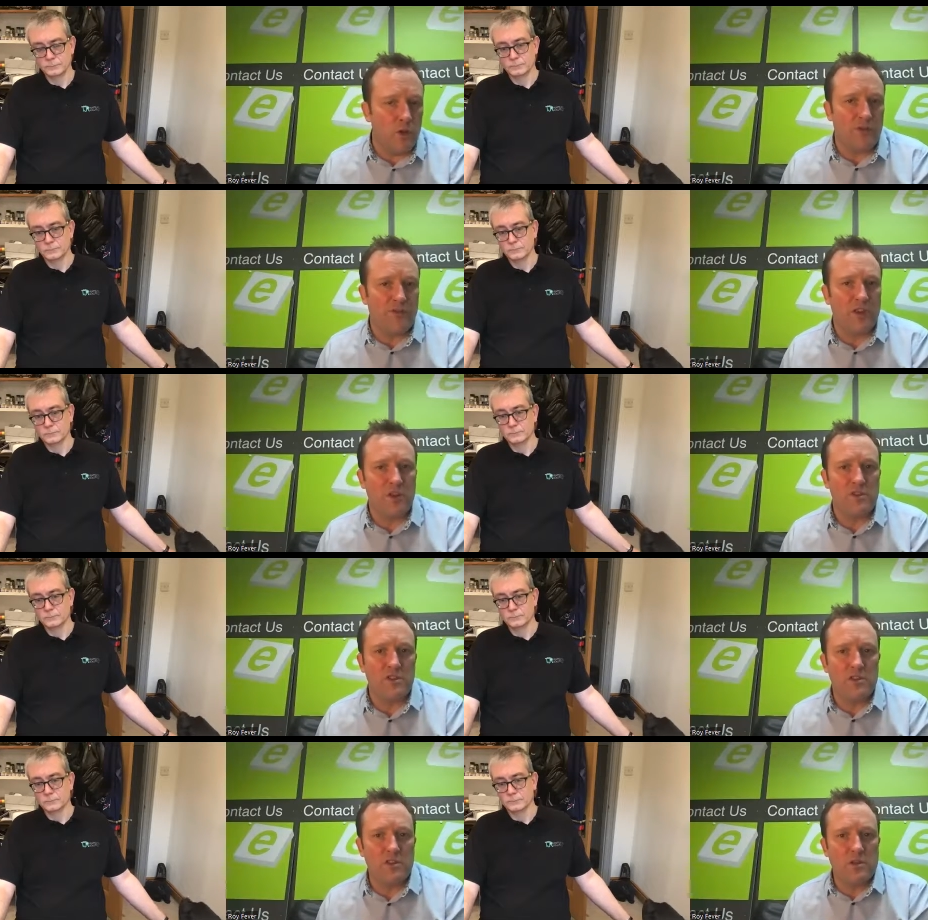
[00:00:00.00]
Speaker 1: can fit a new
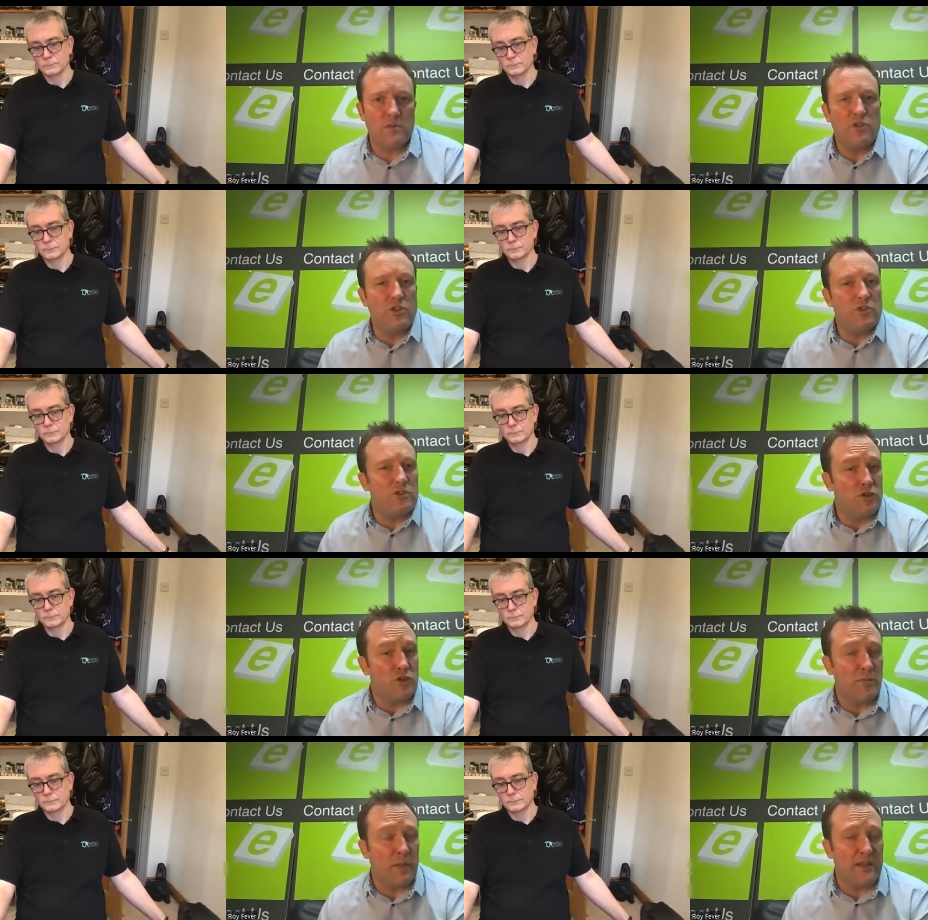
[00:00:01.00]
system. Do you do
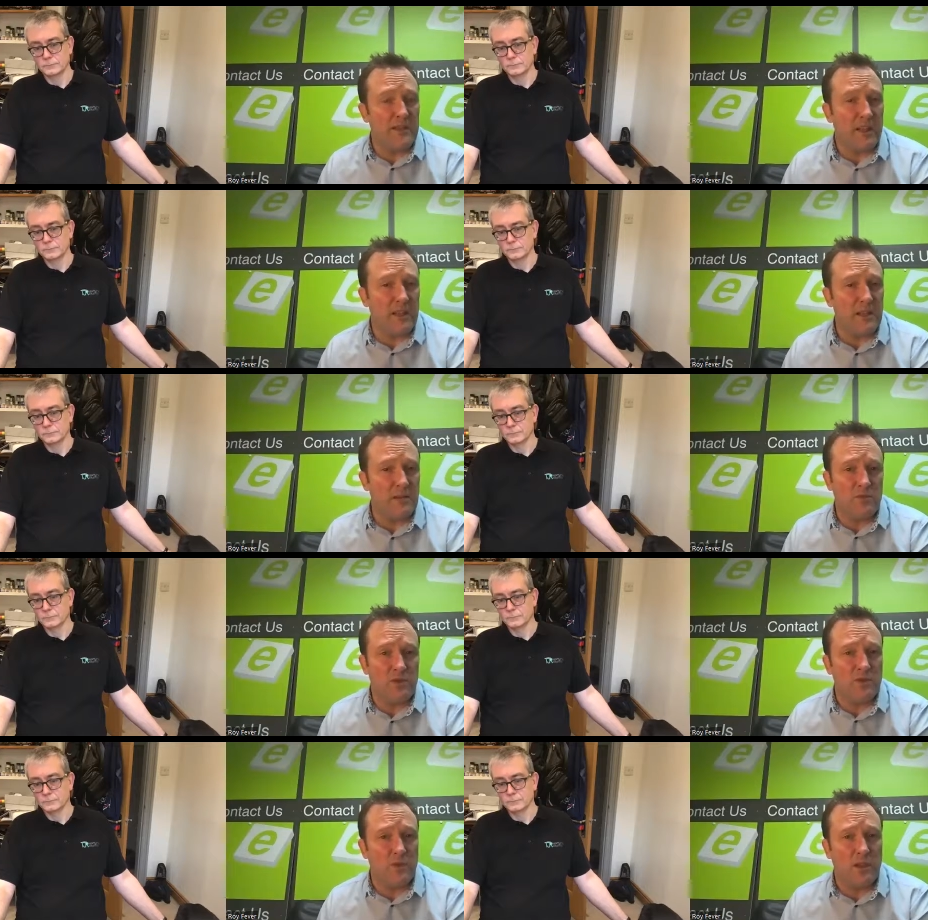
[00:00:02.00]
you maintain them? Do
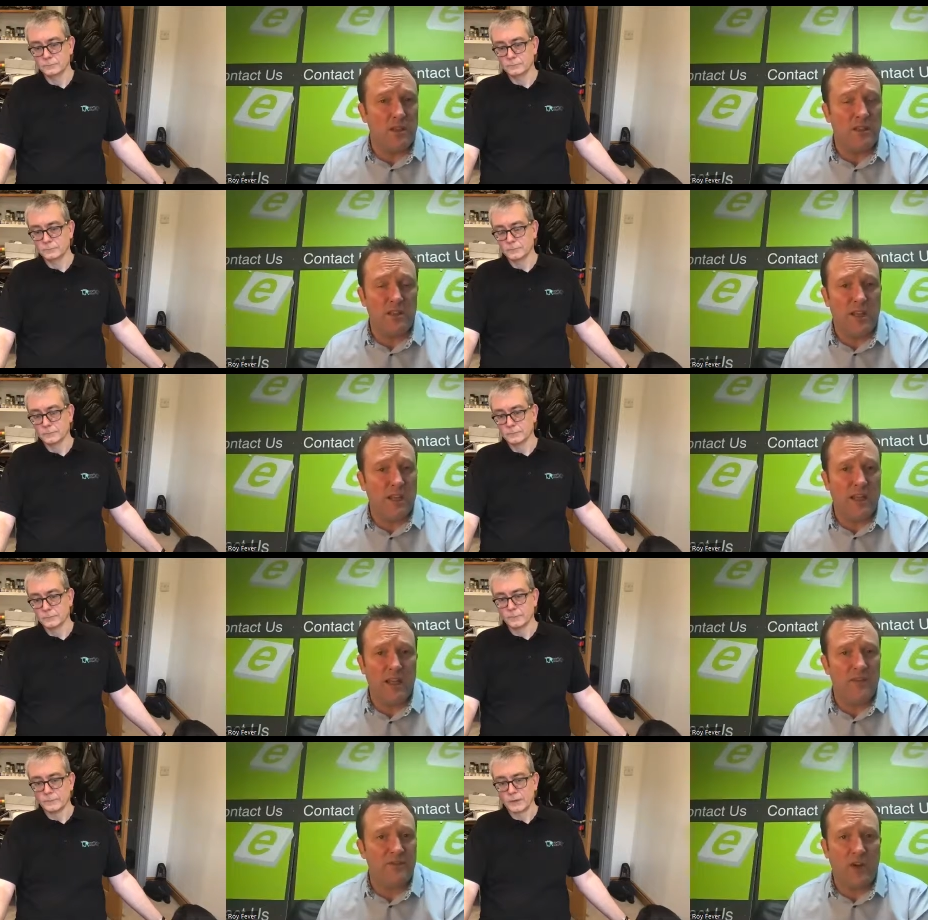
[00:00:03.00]
you do anything
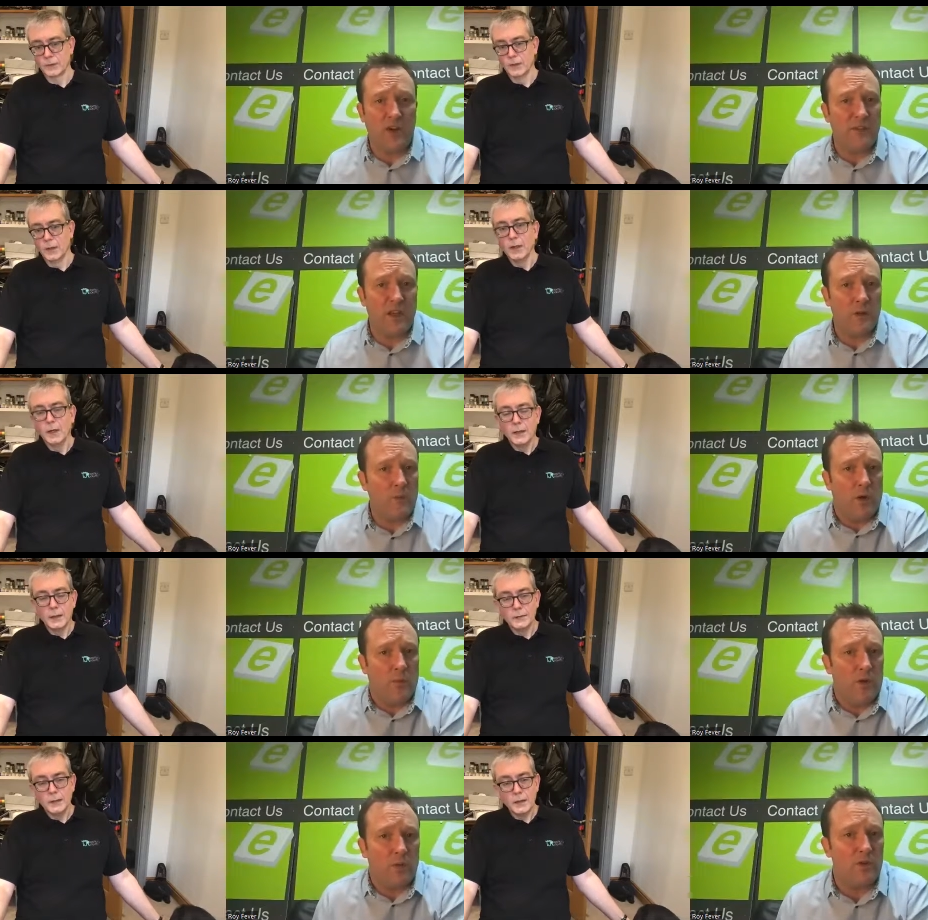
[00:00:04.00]
yearly, five yearly?
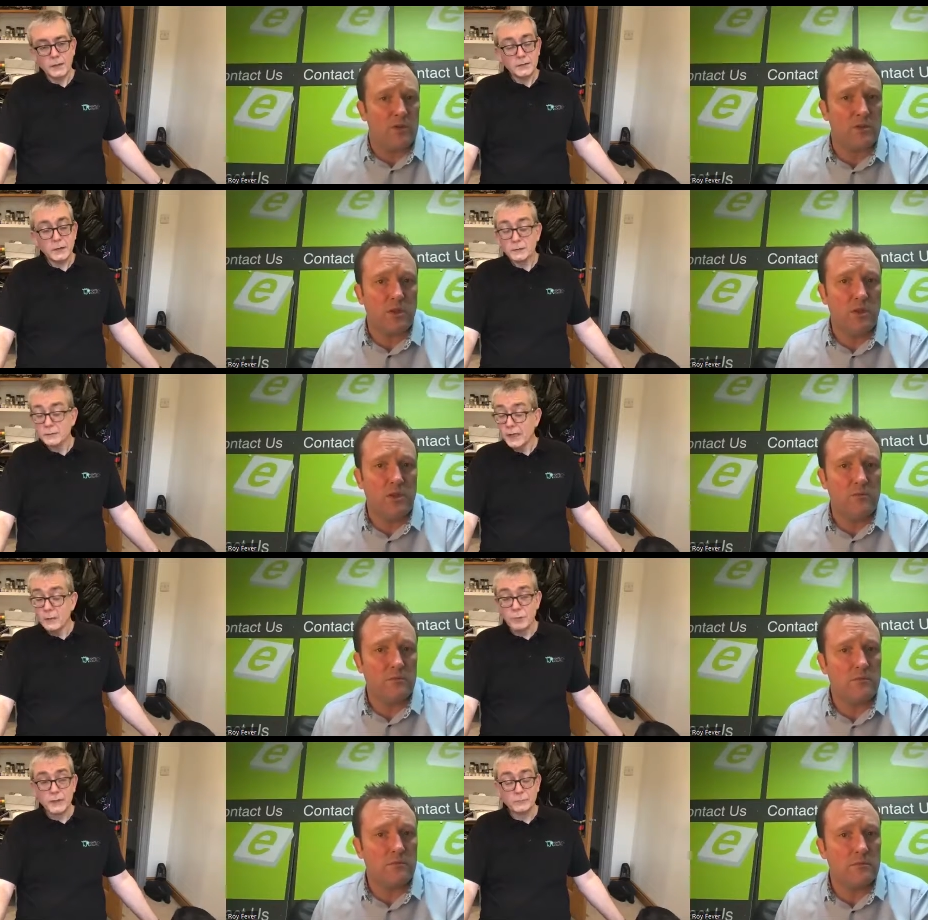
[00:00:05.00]
What? What? what? Uh,
Speaker 2: yeah,
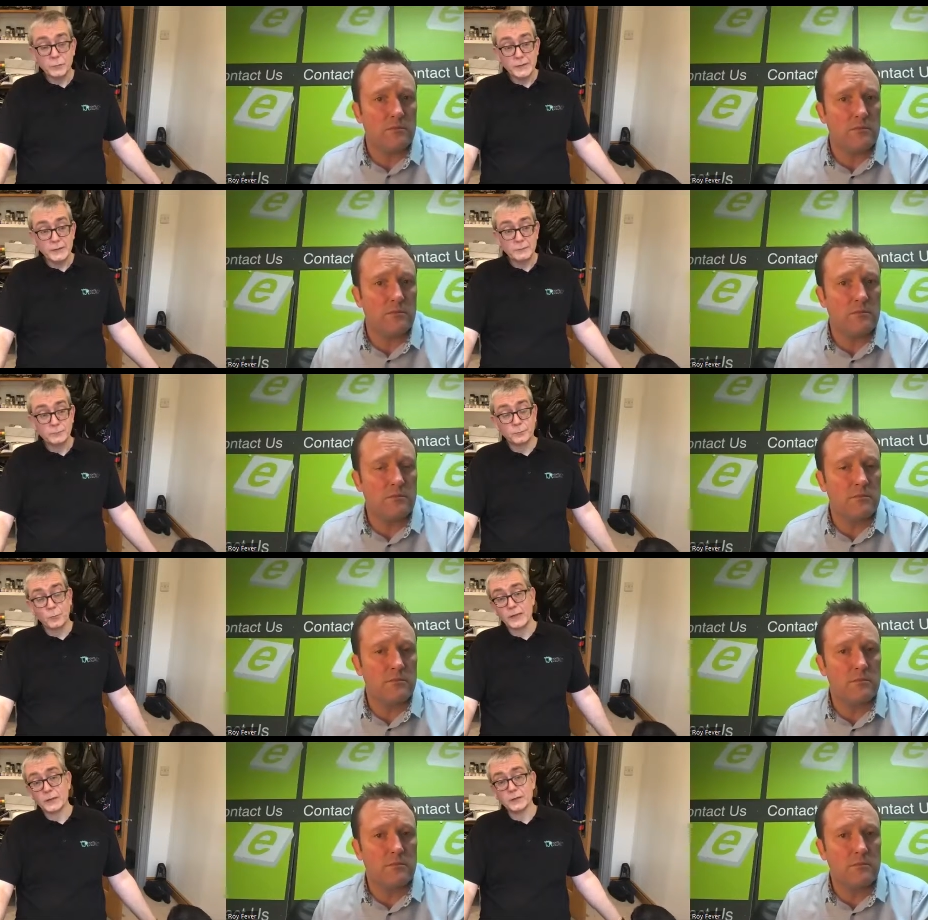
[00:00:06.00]
we we
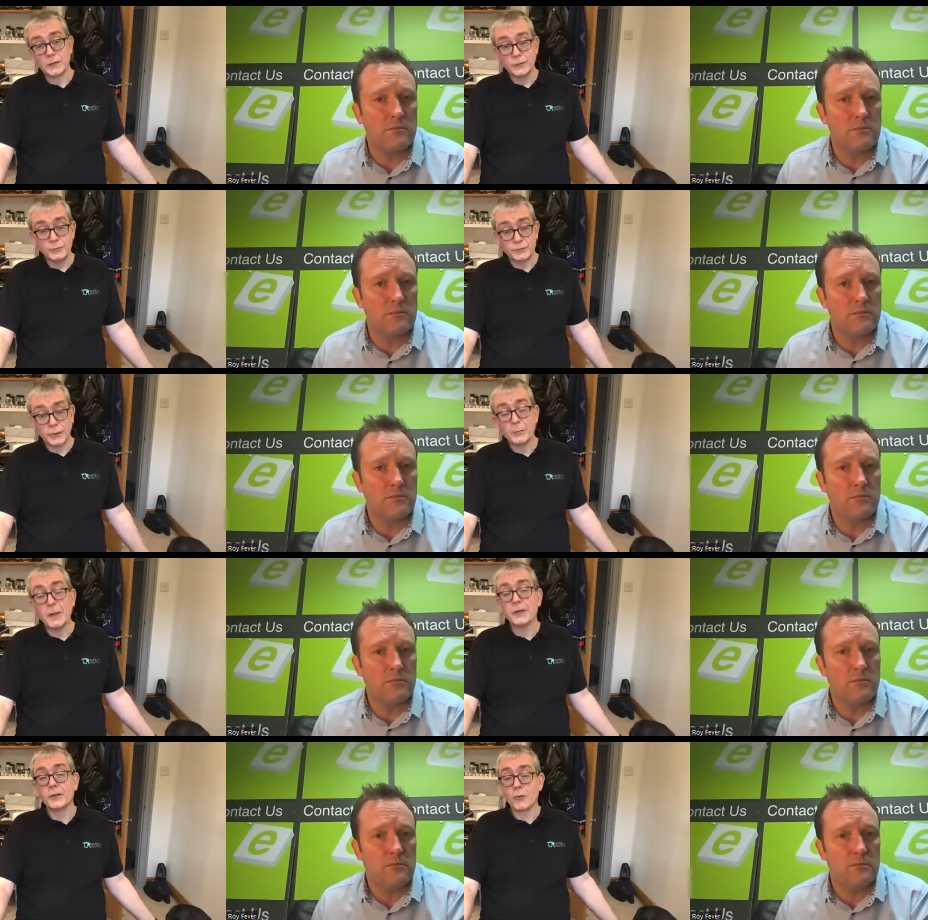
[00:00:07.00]
we can do so
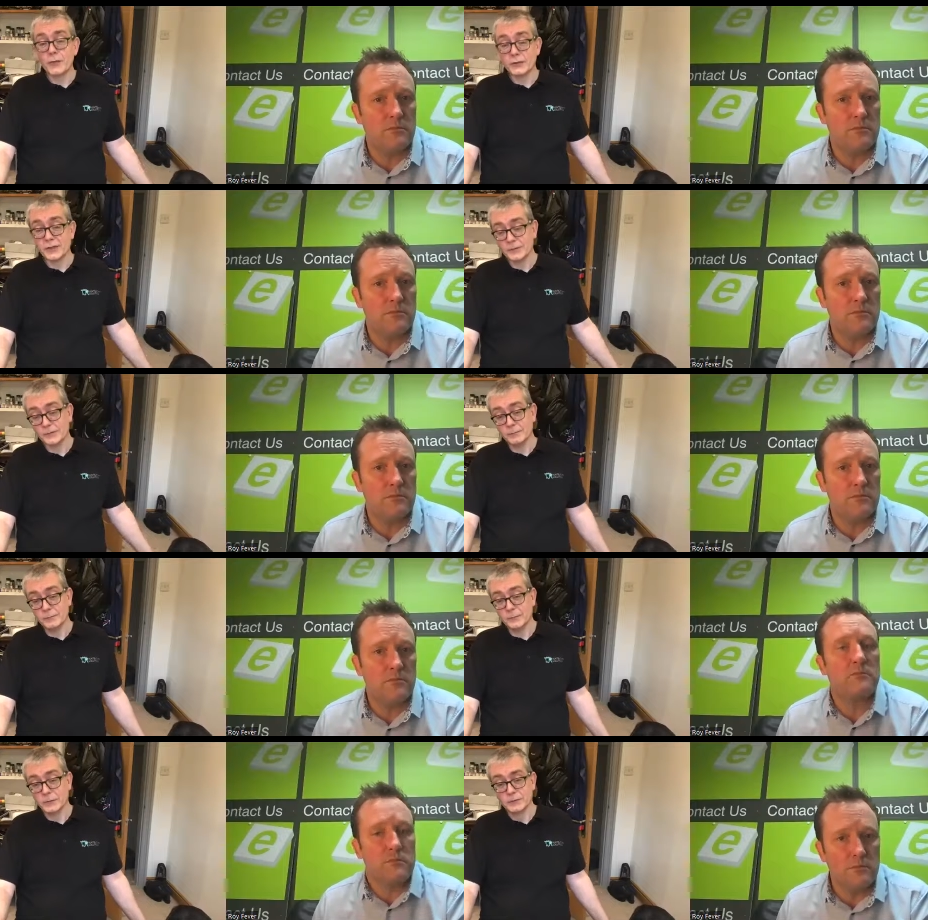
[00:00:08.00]
depending on the
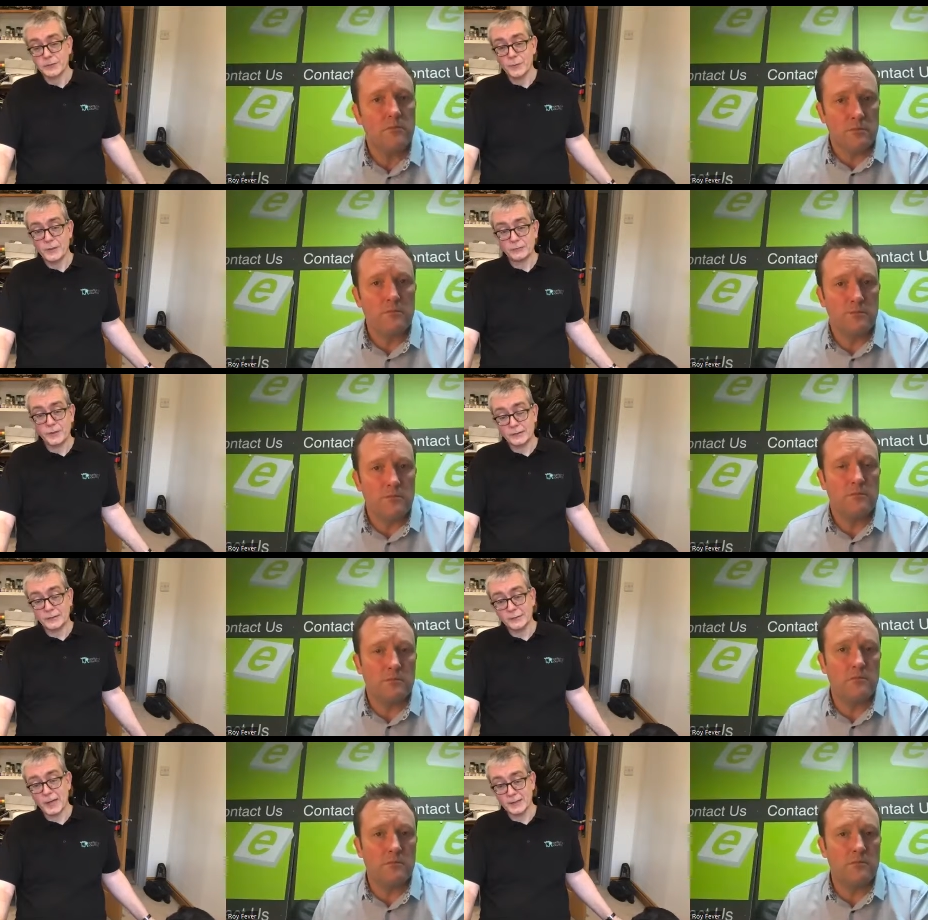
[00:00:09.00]
system. So extractor
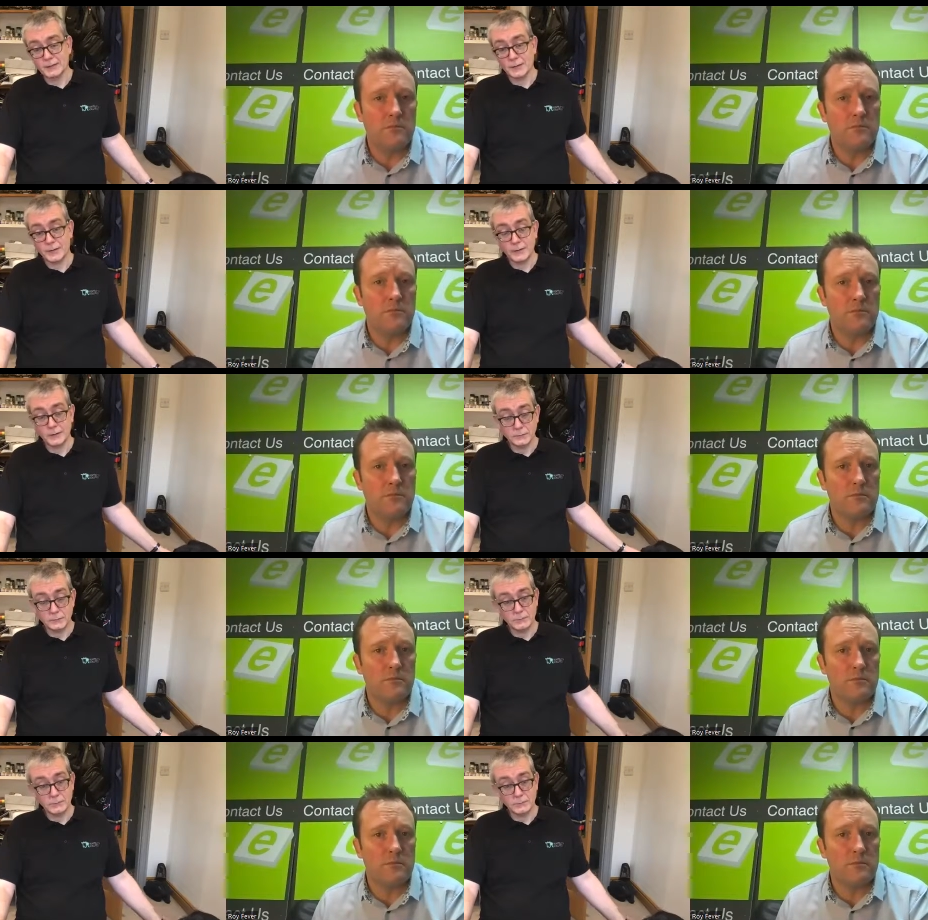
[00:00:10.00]
fans, I think